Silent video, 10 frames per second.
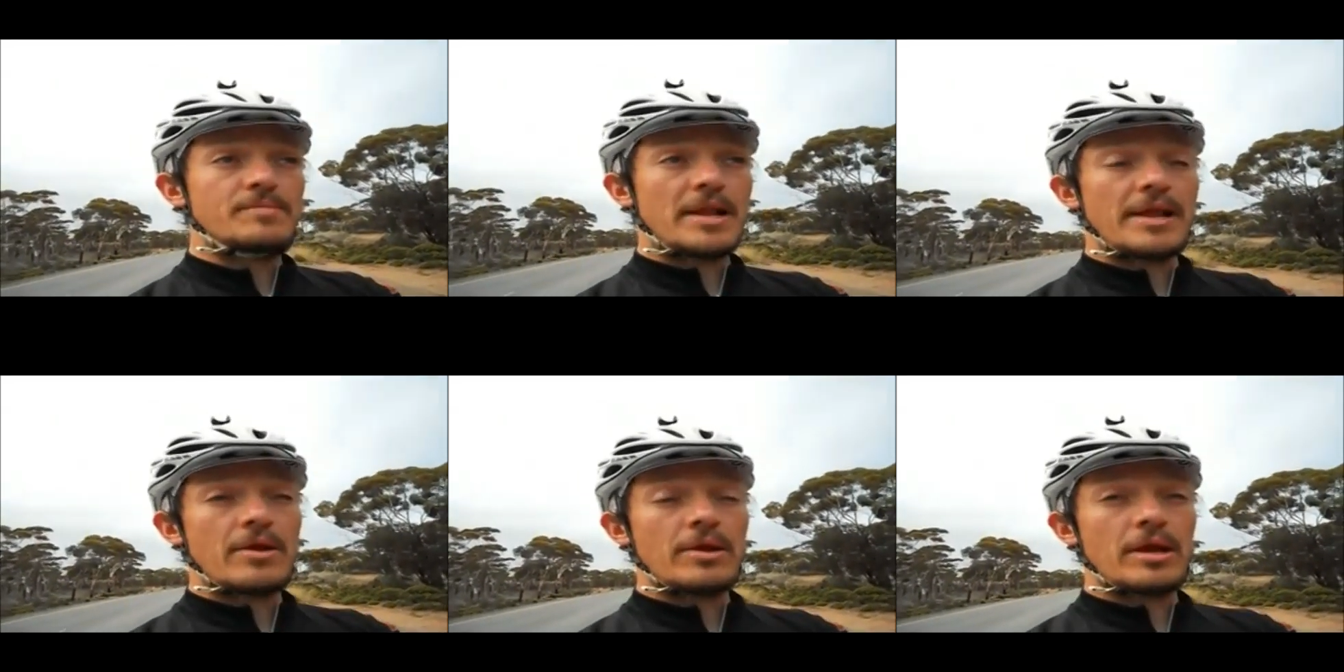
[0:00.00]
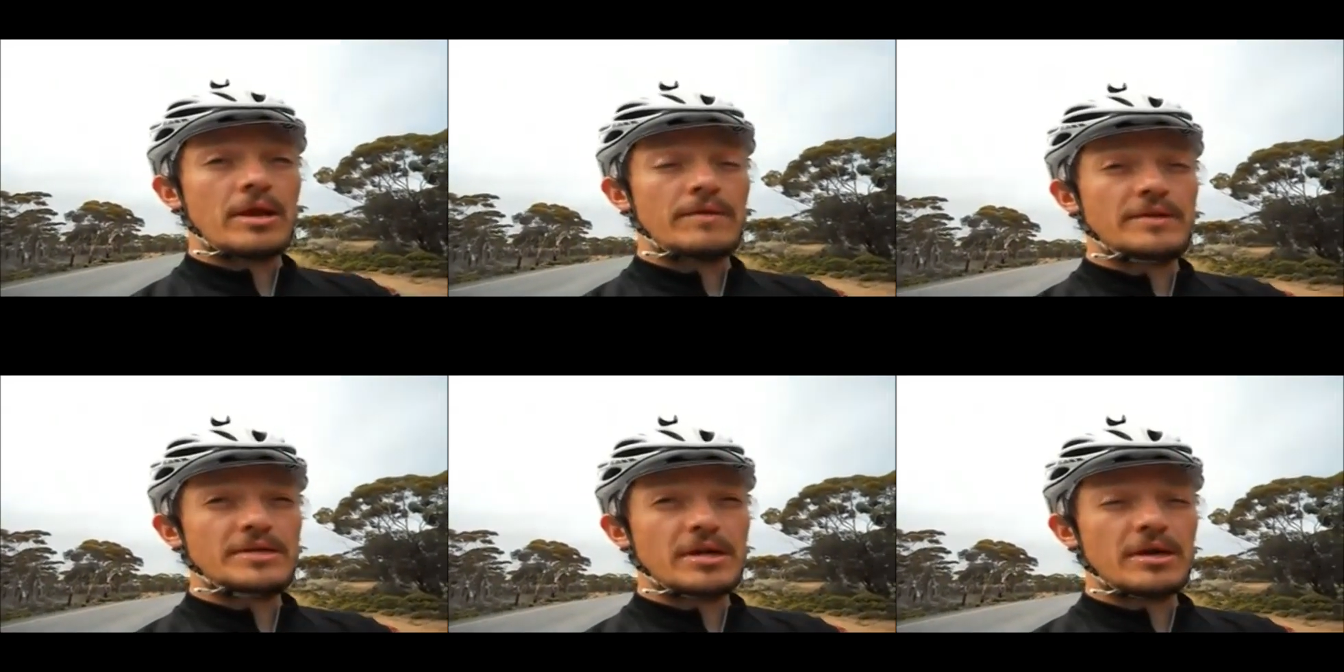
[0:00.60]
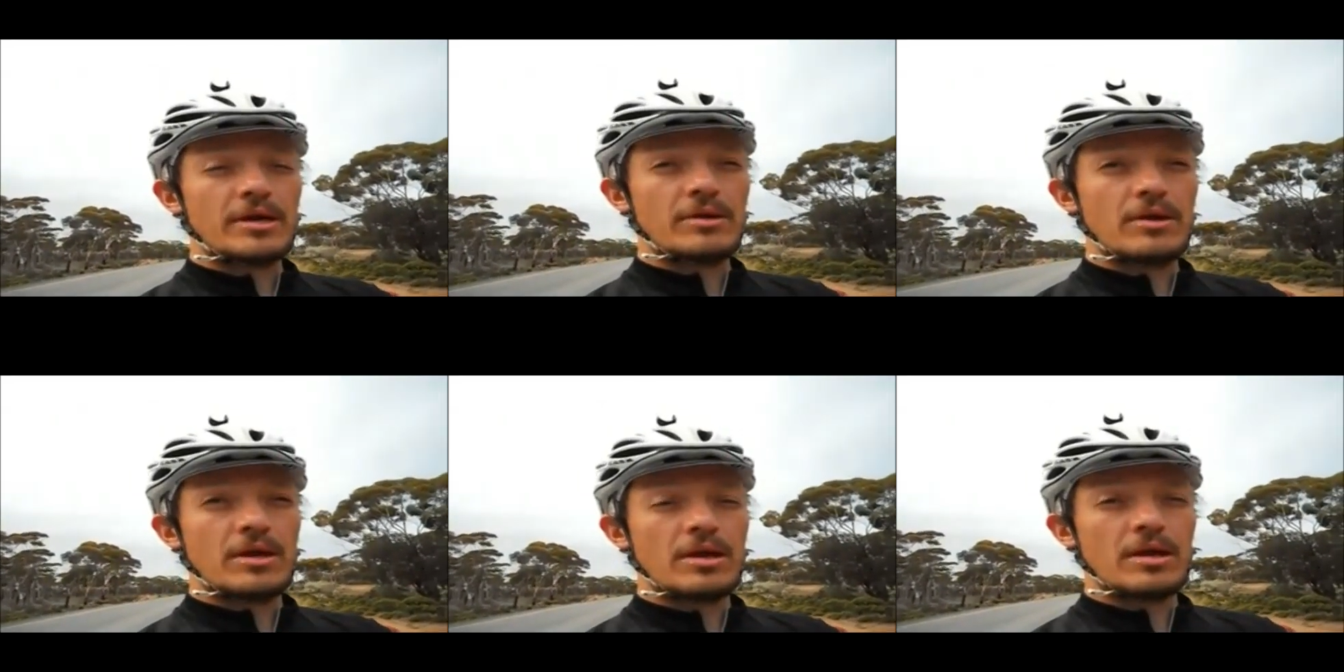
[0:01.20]
Balladonia there's
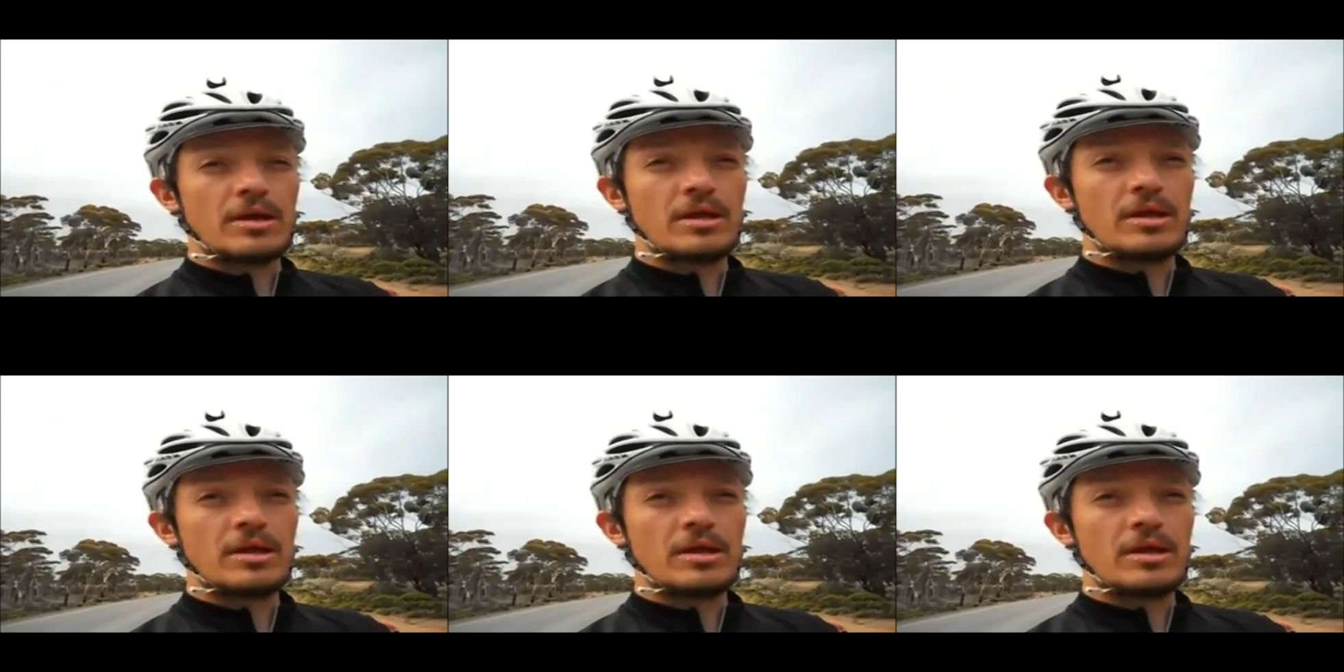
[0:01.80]
Kaiguna,